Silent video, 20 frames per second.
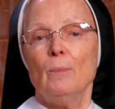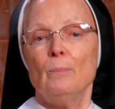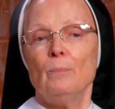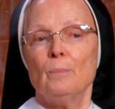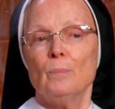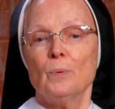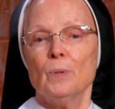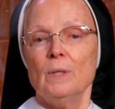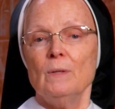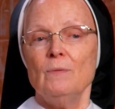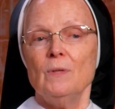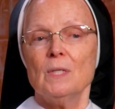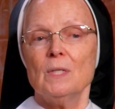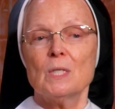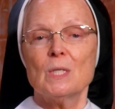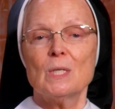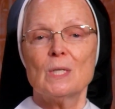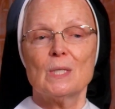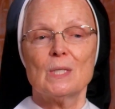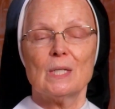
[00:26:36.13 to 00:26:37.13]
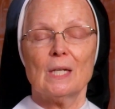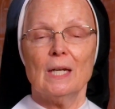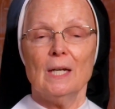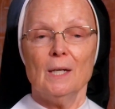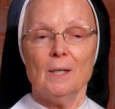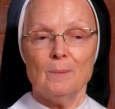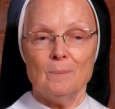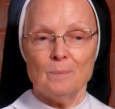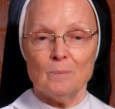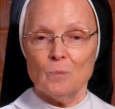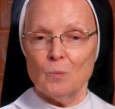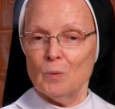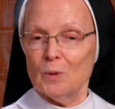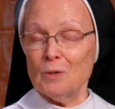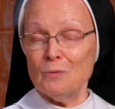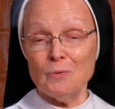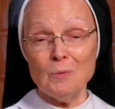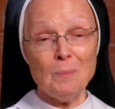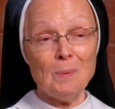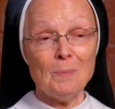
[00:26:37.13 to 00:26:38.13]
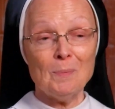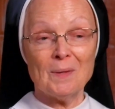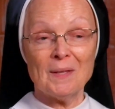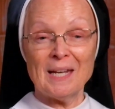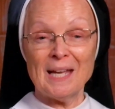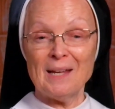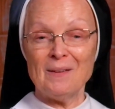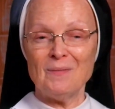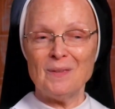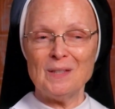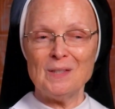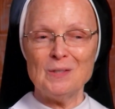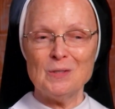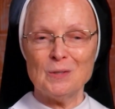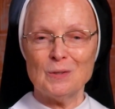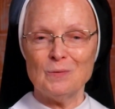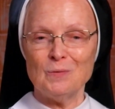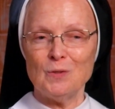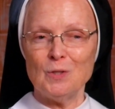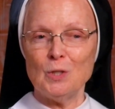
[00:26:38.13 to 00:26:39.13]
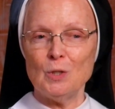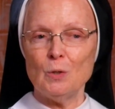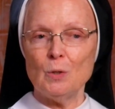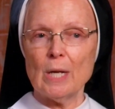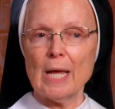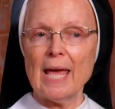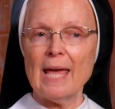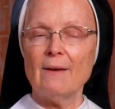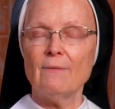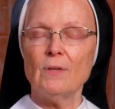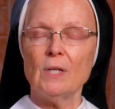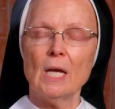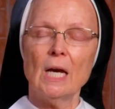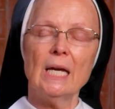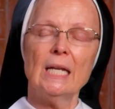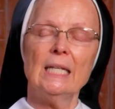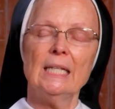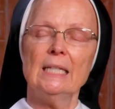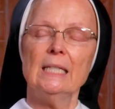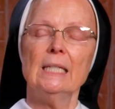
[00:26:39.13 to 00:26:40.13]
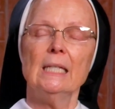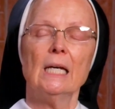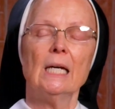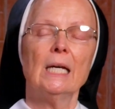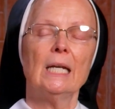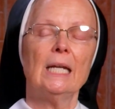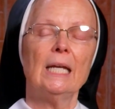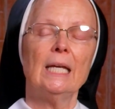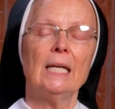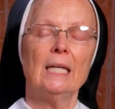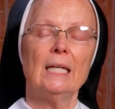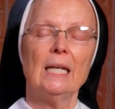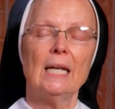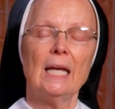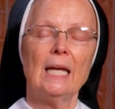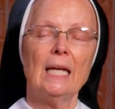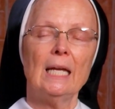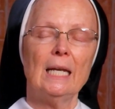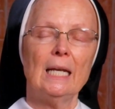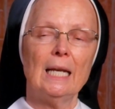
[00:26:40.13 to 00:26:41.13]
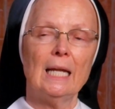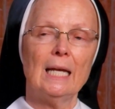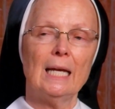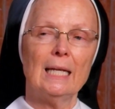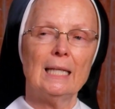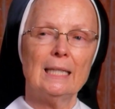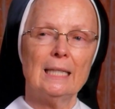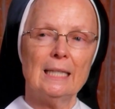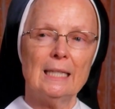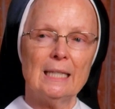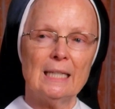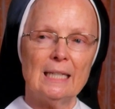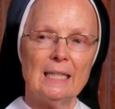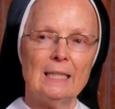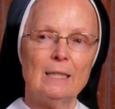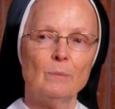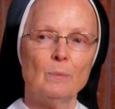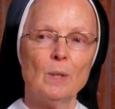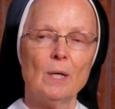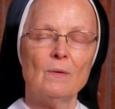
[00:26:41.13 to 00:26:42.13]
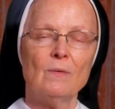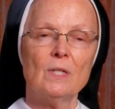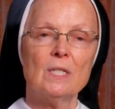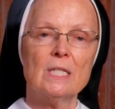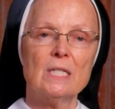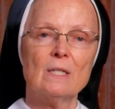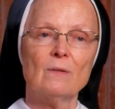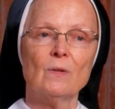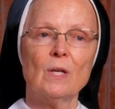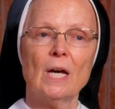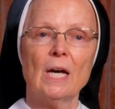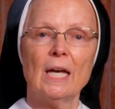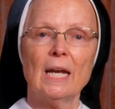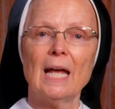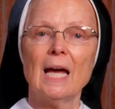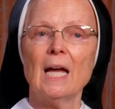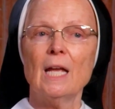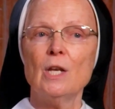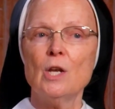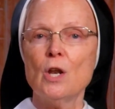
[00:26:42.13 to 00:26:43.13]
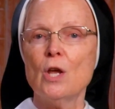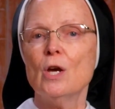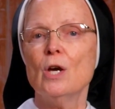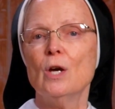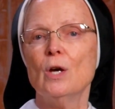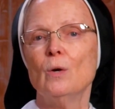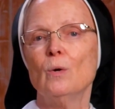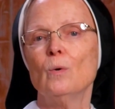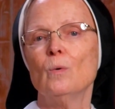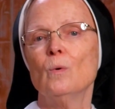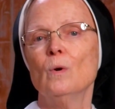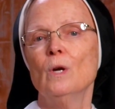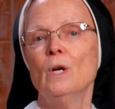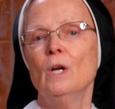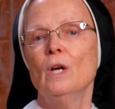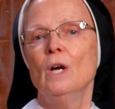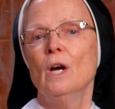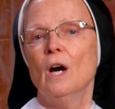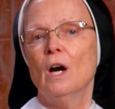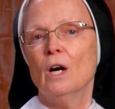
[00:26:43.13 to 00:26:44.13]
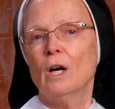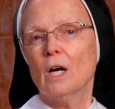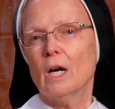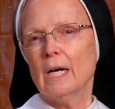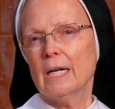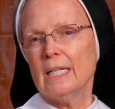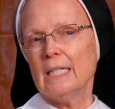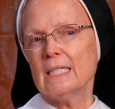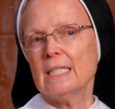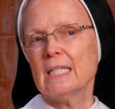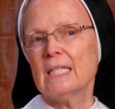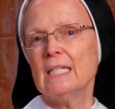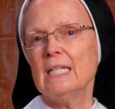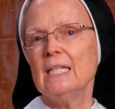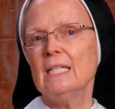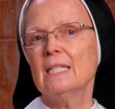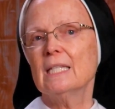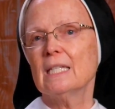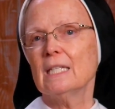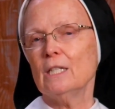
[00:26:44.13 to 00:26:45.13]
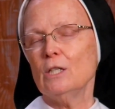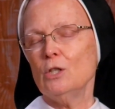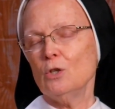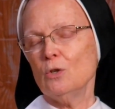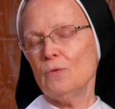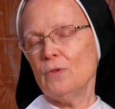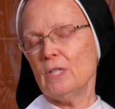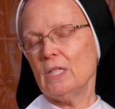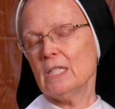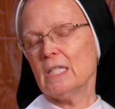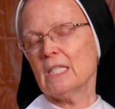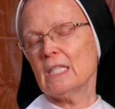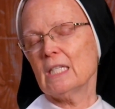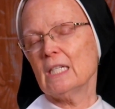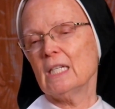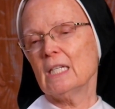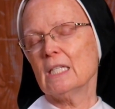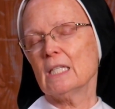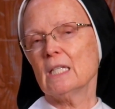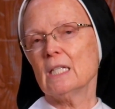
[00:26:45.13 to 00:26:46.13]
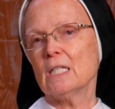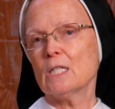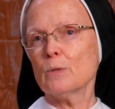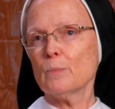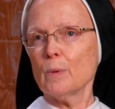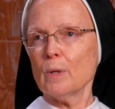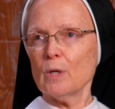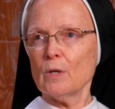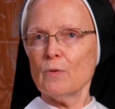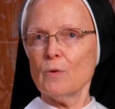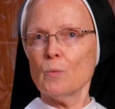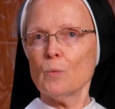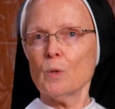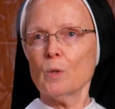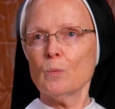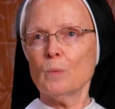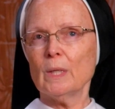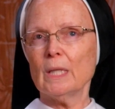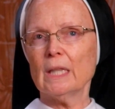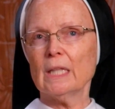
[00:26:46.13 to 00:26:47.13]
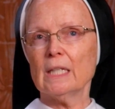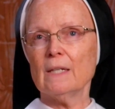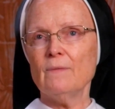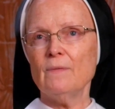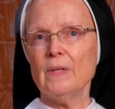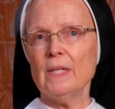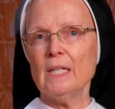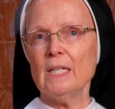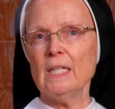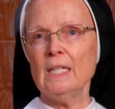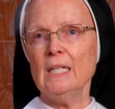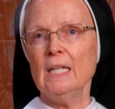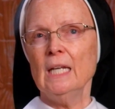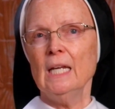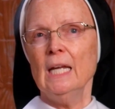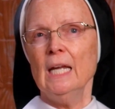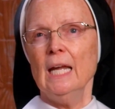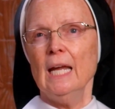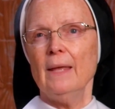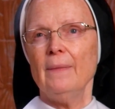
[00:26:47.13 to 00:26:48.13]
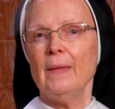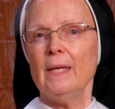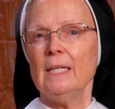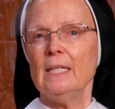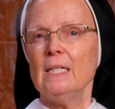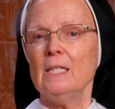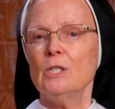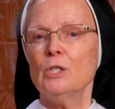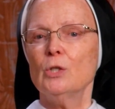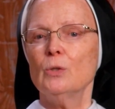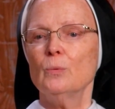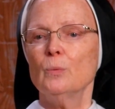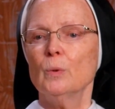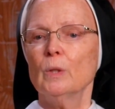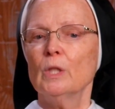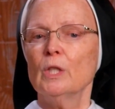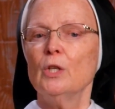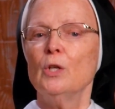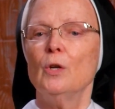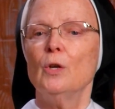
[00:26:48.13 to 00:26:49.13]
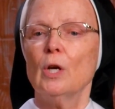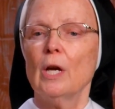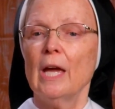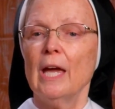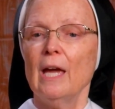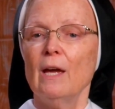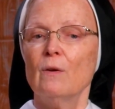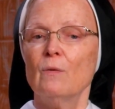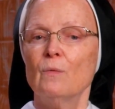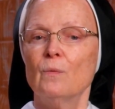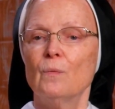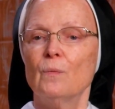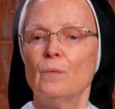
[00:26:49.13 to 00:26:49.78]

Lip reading: previous wonderful people that I have interviewed have not hit on. And again, in the providence of God, I know our audience needs to hear these things. And it's part of the world we live in. And they need to really have